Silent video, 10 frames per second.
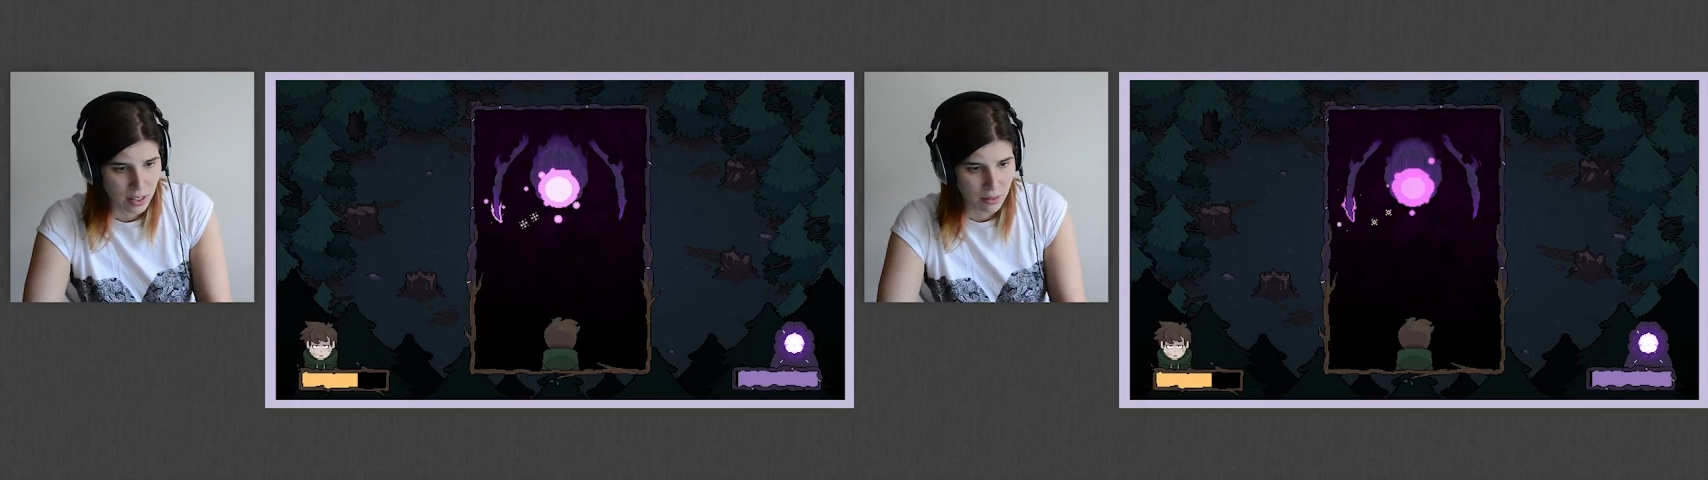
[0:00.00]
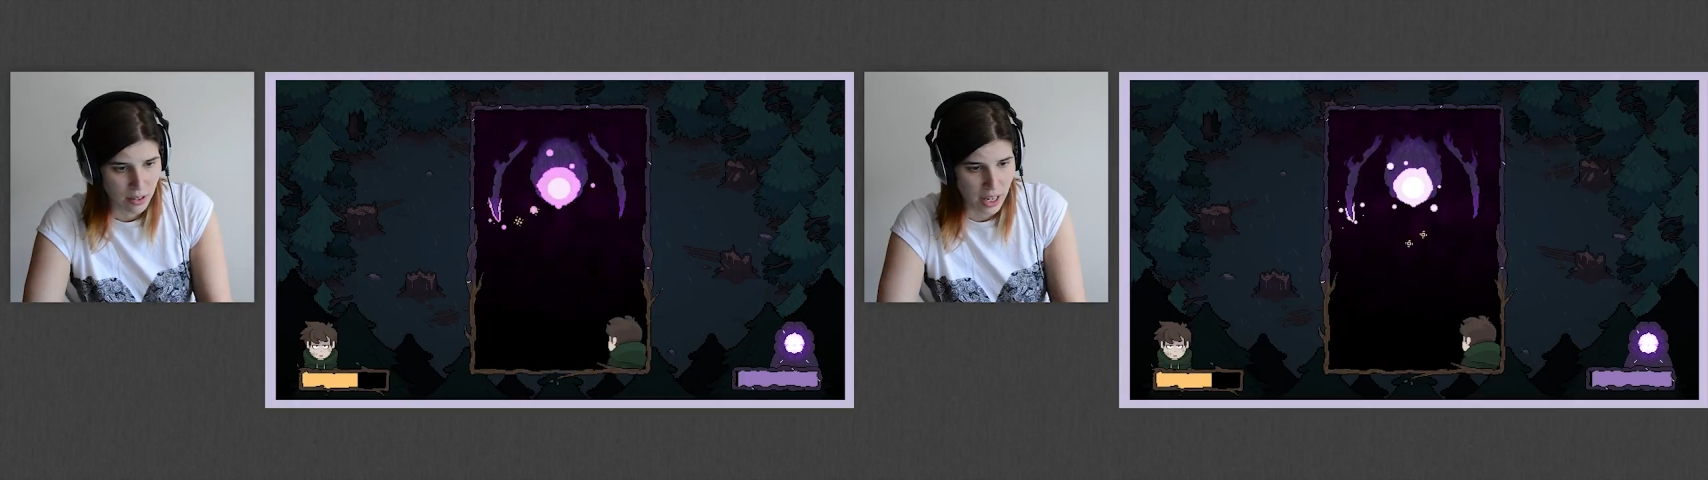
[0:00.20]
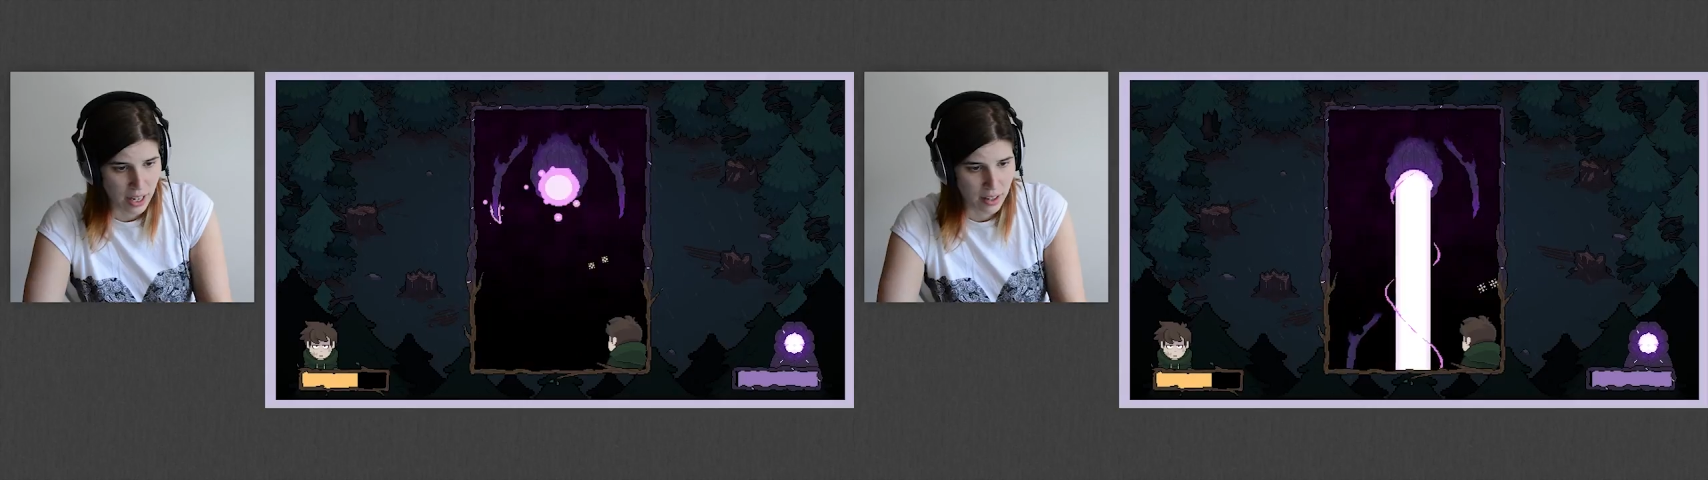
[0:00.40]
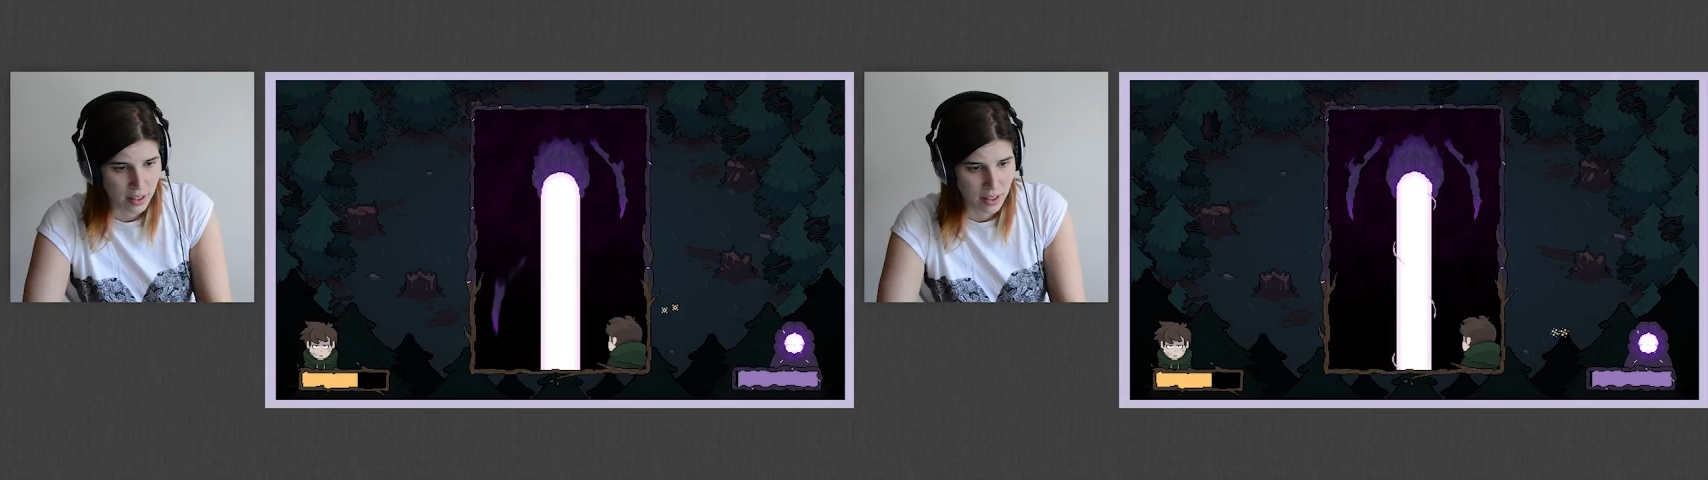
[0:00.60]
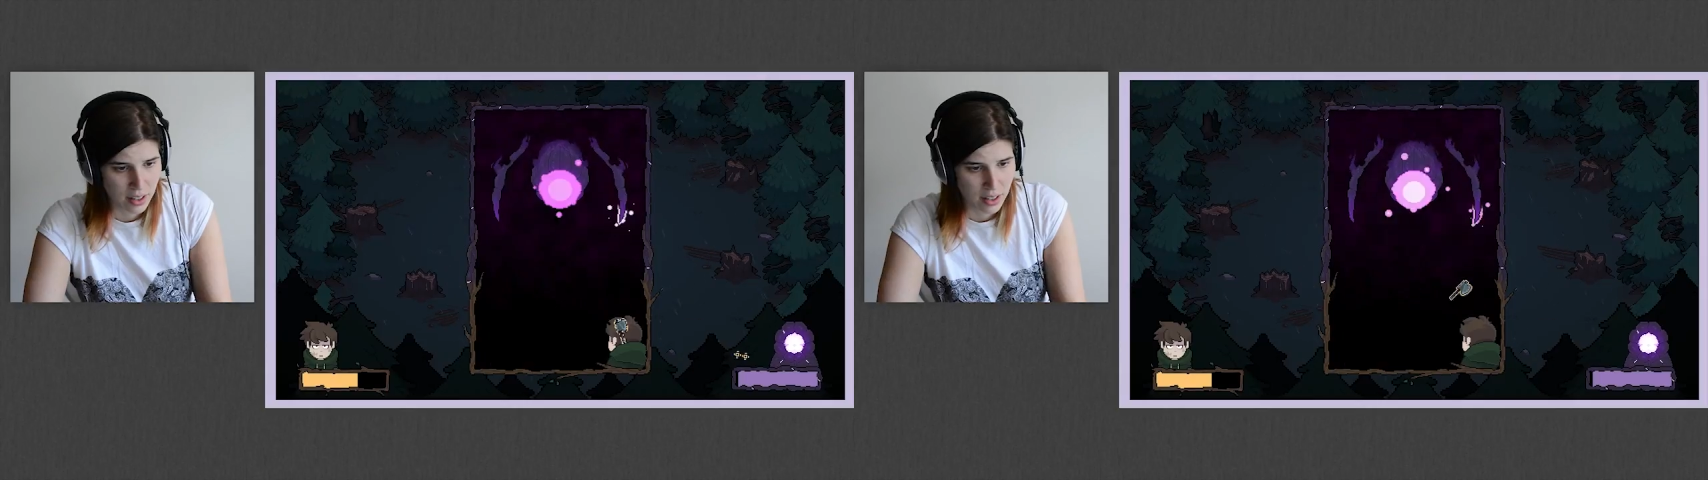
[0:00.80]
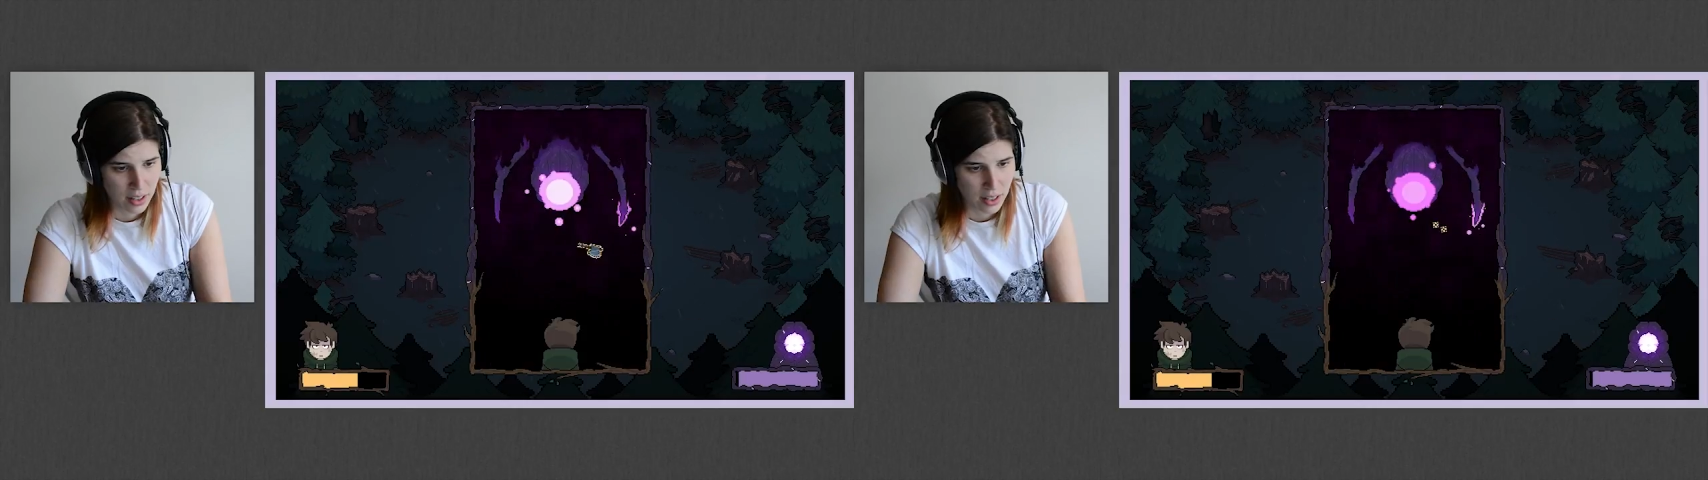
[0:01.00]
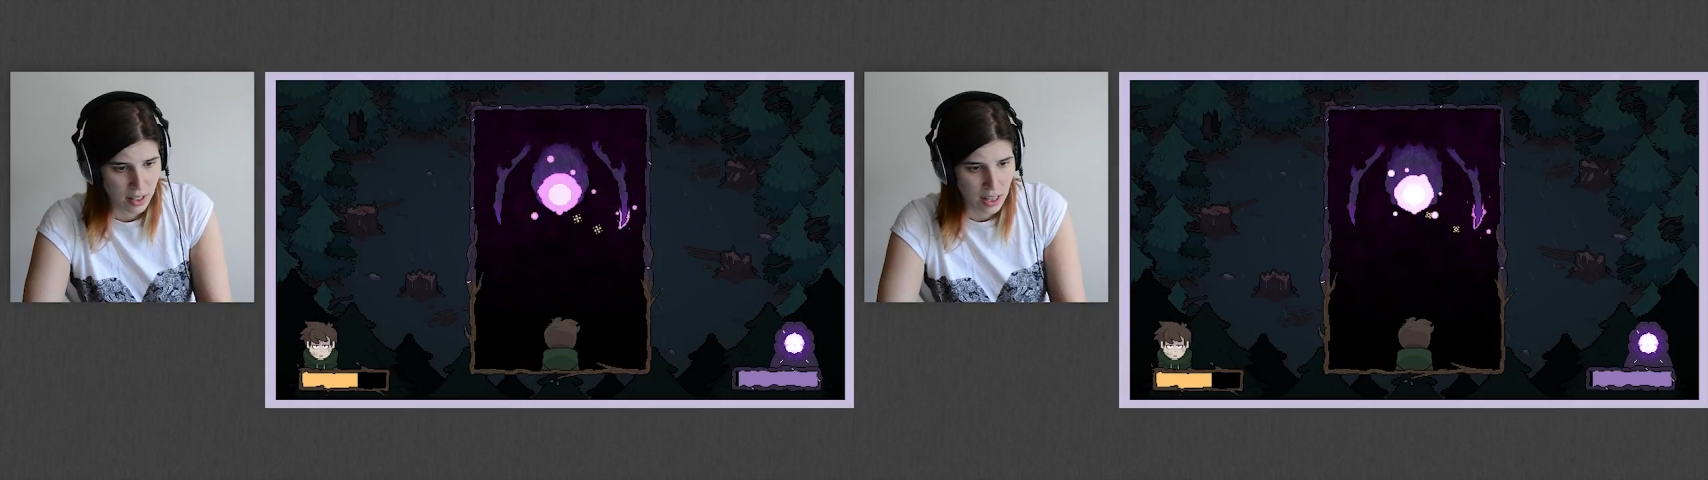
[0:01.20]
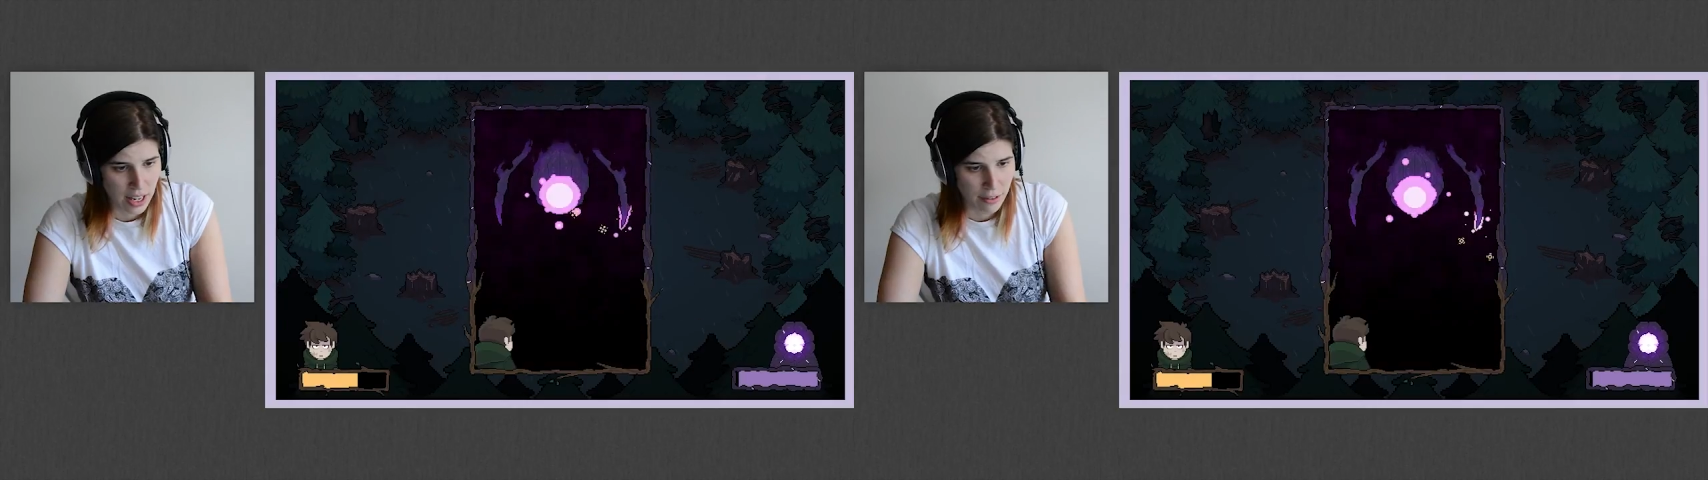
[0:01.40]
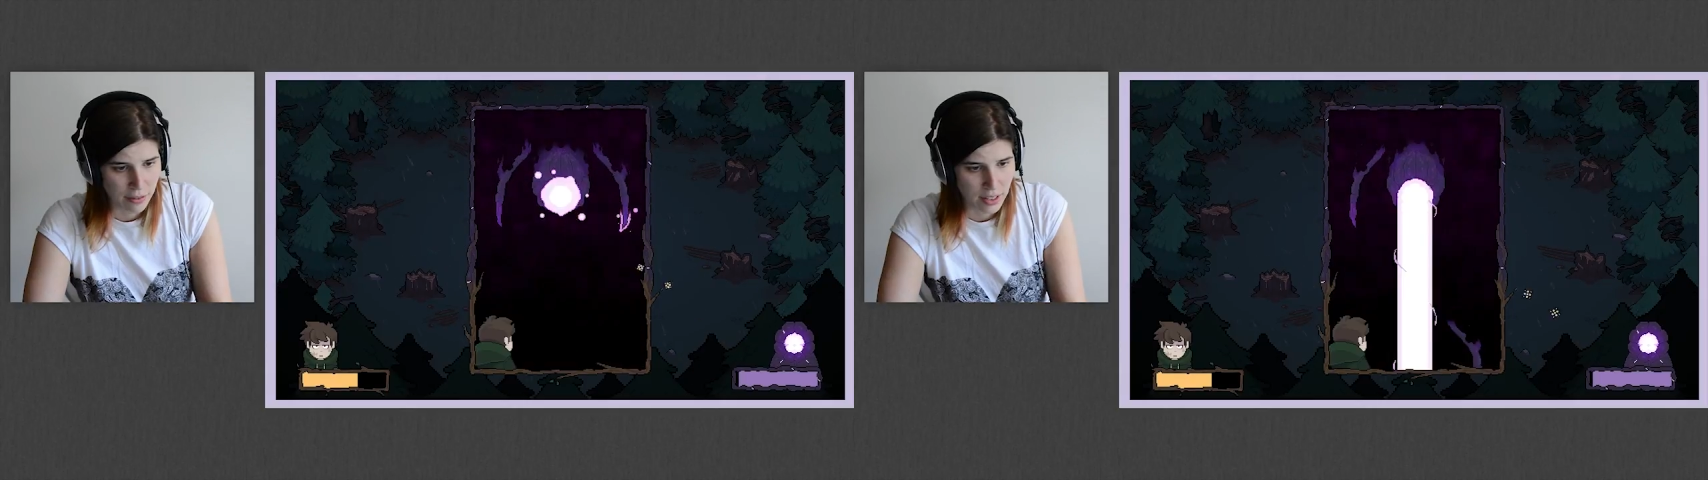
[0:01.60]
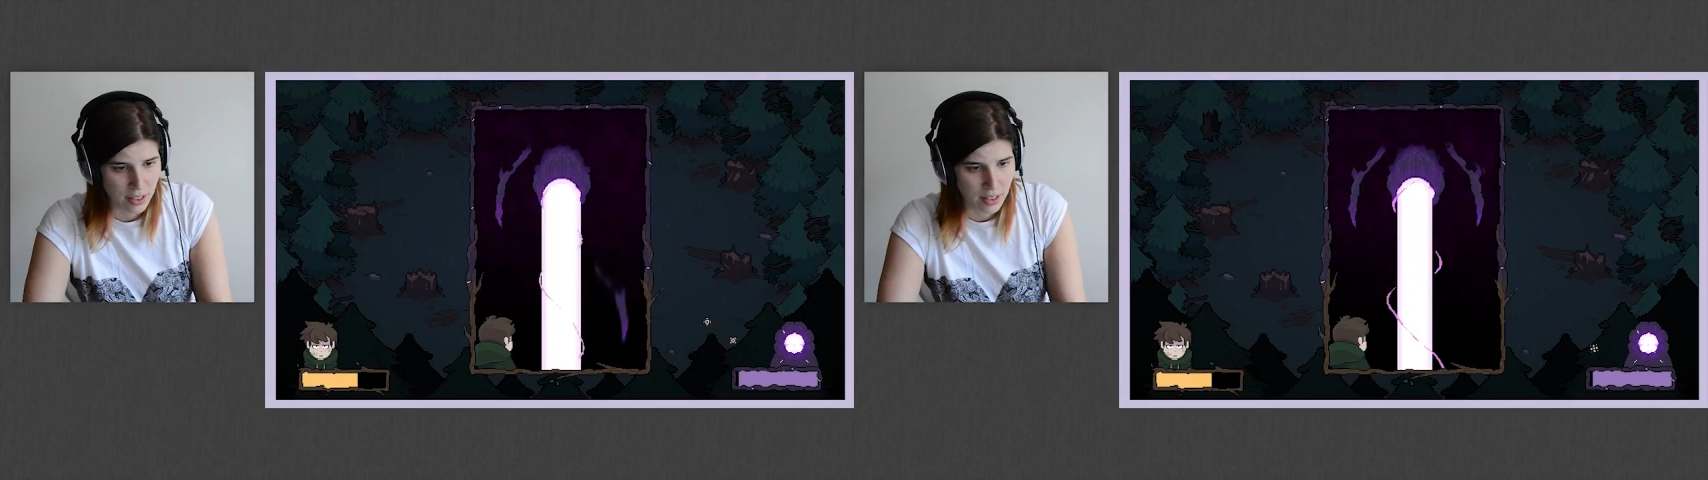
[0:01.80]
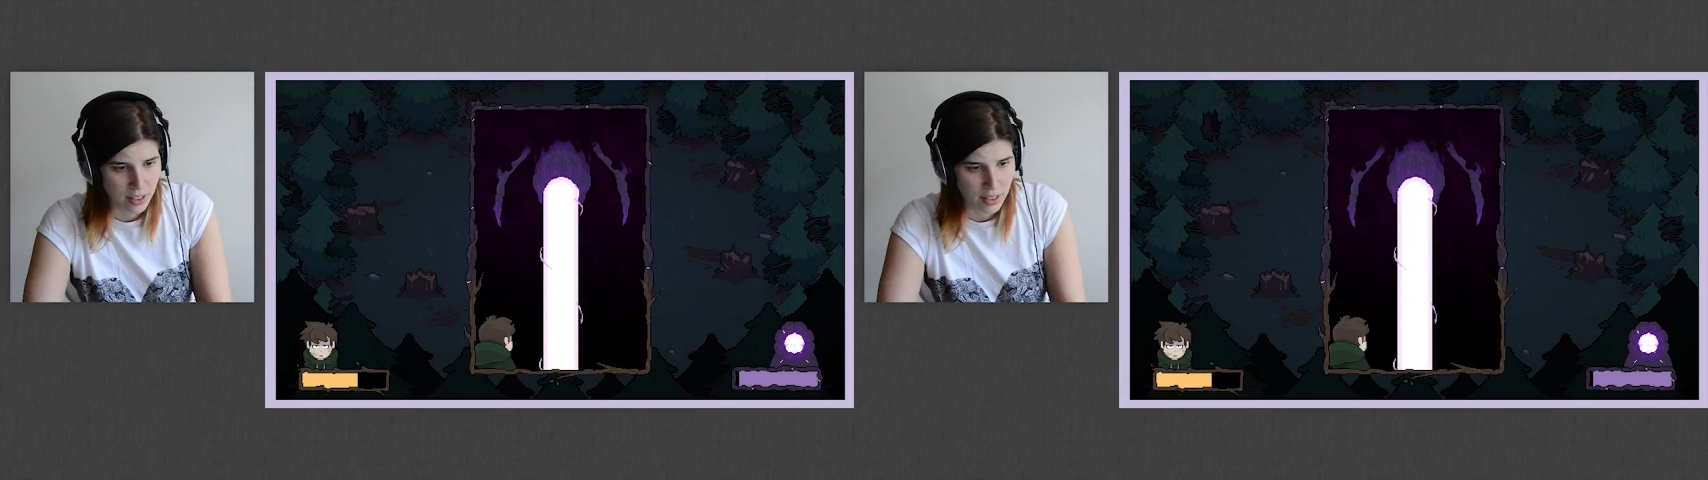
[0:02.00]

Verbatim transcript: Right. Left.